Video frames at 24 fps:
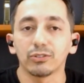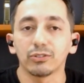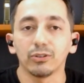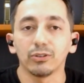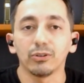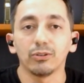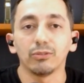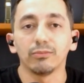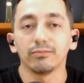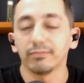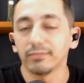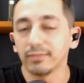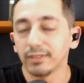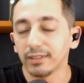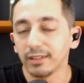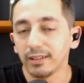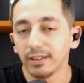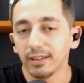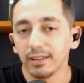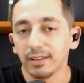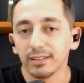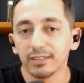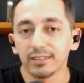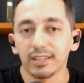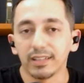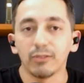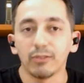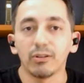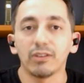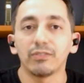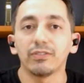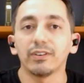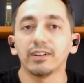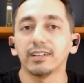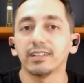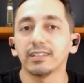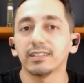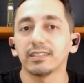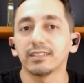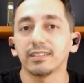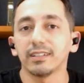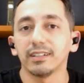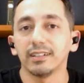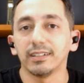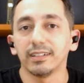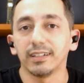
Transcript: So stay with us,